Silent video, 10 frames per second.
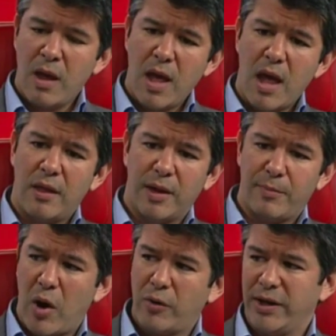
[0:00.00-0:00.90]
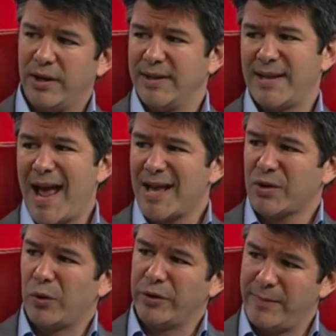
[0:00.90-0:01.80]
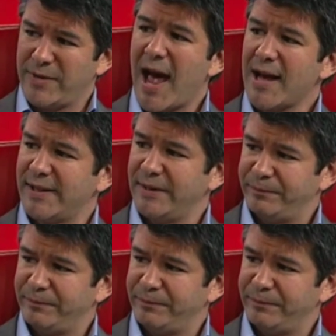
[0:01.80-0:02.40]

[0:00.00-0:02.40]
and the opponent is an asshole named Taxi,